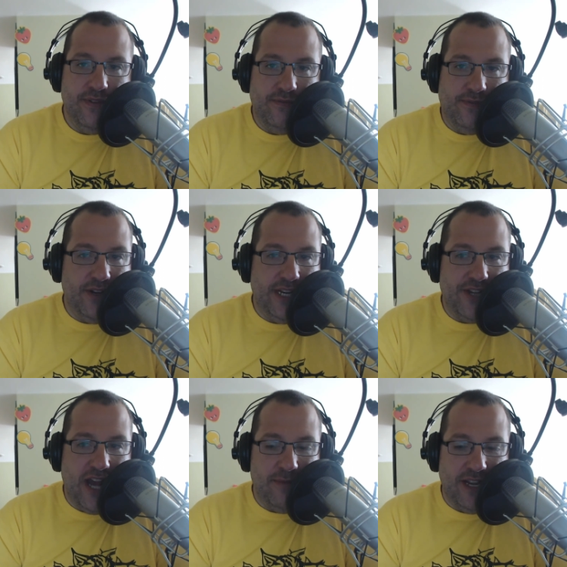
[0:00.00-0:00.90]
for
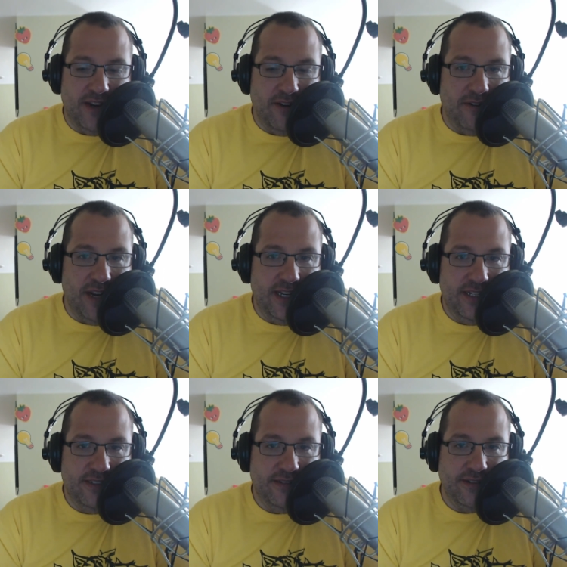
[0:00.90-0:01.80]
each Hobbit hero, right,
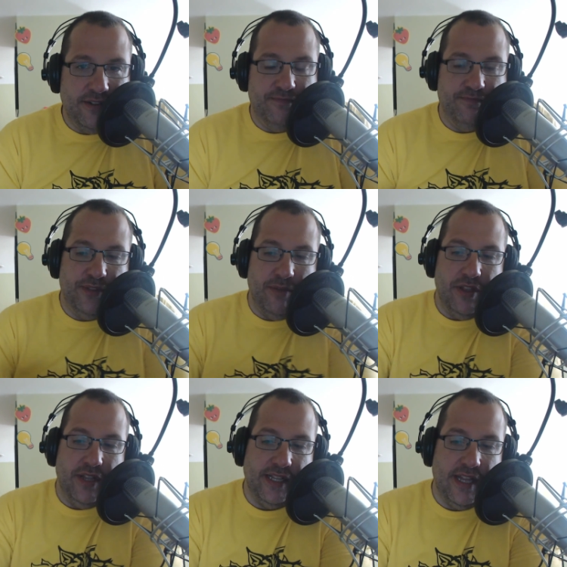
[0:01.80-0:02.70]
or
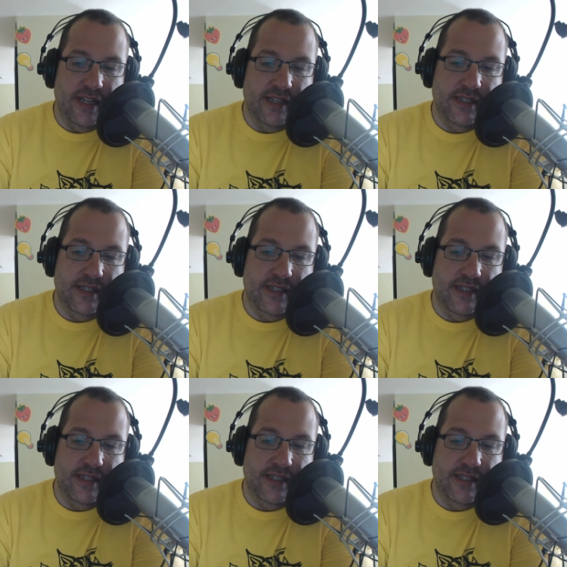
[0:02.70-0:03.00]
something and, like that.